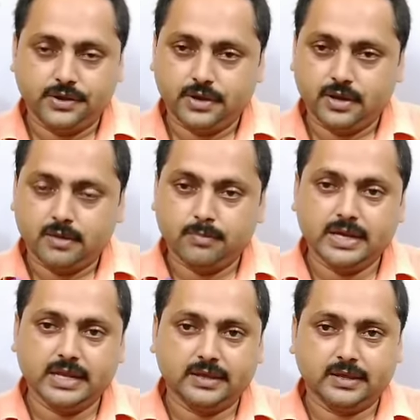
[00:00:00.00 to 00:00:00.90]

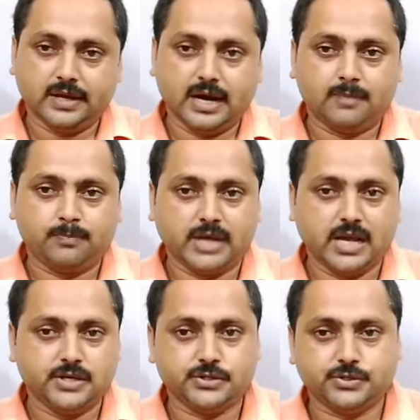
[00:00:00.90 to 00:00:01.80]
Many have
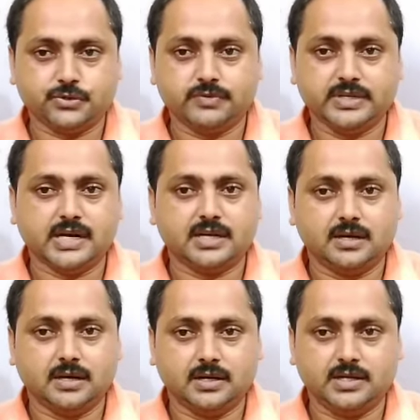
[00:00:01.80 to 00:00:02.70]
planned to be a
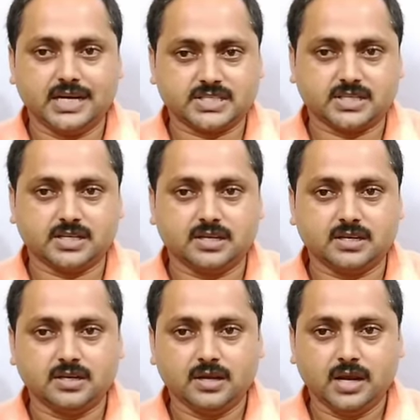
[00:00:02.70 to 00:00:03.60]
doctor,
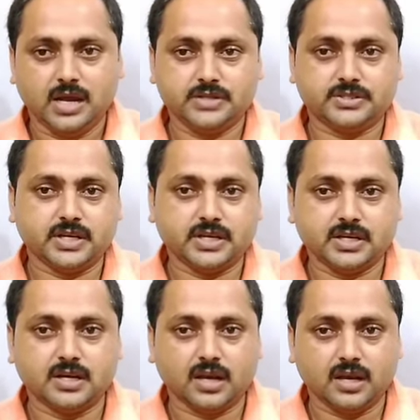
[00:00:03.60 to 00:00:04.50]

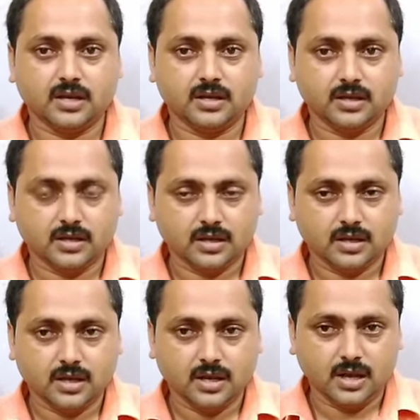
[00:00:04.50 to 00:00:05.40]
engineer
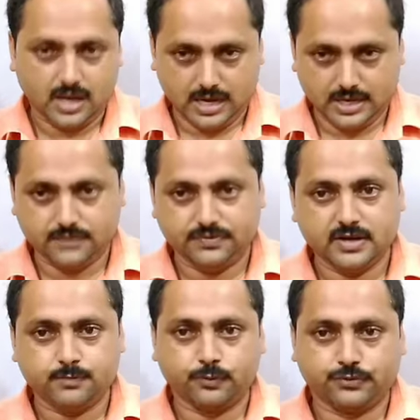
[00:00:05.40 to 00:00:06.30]
and different
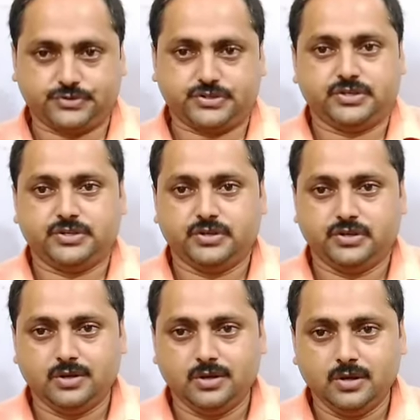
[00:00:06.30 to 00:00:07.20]
posts.
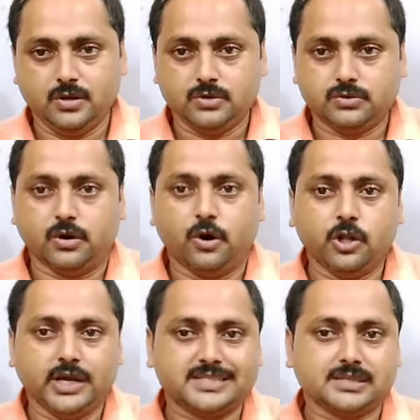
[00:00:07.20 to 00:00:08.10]
So all the
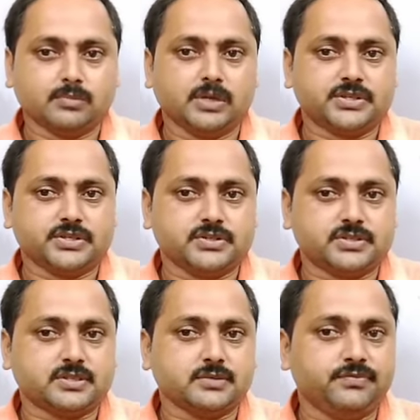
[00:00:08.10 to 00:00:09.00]

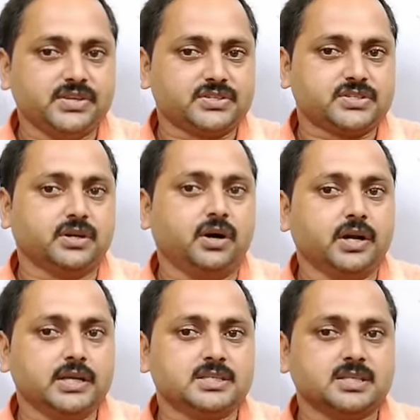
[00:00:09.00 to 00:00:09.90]
examinations based on
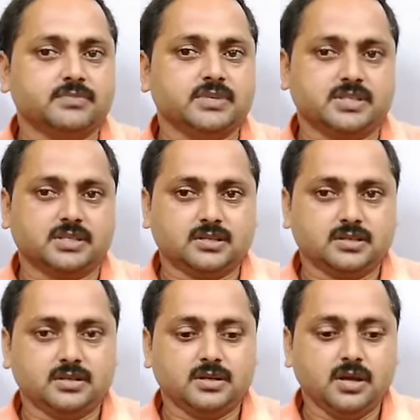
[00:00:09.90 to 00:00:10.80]
intermediate.
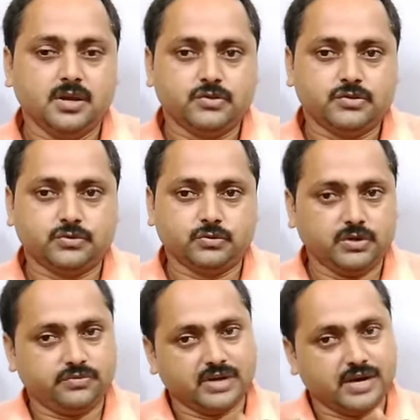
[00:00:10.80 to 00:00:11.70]
So if
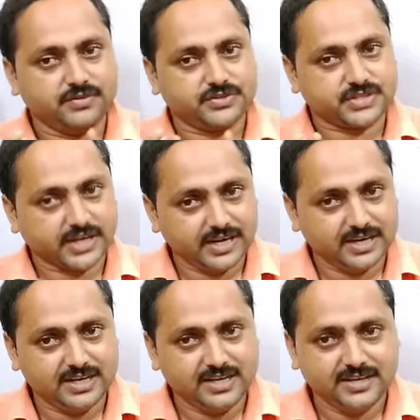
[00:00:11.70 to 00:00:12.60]
you have studied
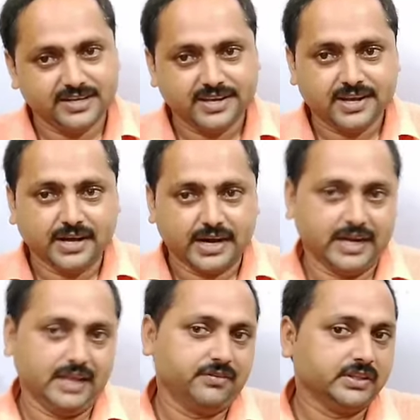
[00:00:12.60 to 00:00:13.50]

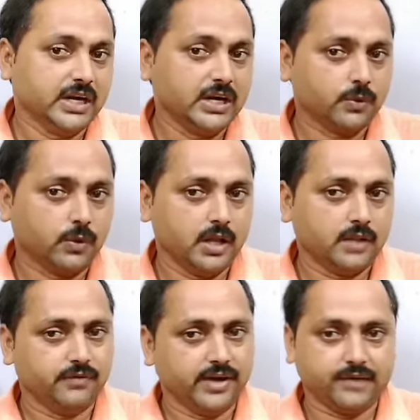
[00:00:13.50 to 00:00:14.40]
11th and 12th
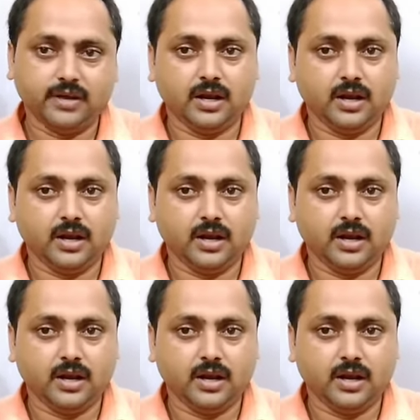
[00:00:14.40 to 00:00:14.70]
very well,